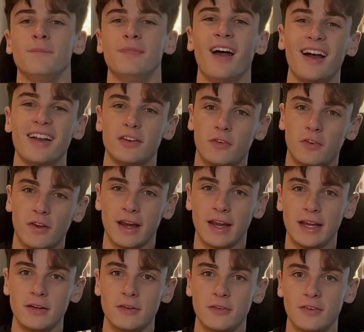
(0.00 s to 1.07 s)
not
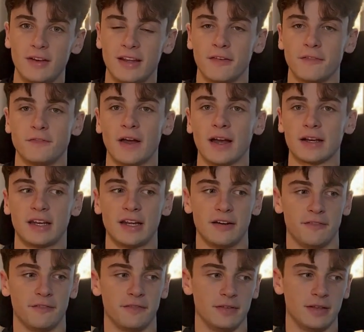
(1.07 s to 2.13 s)
change in the fact
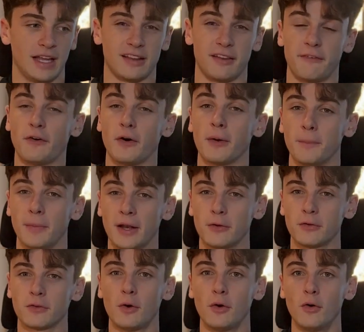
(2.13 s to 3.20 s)
of like the
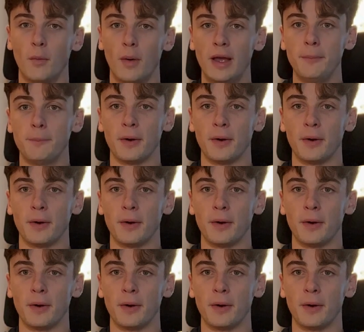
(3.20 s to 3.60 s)
fundamentals go away,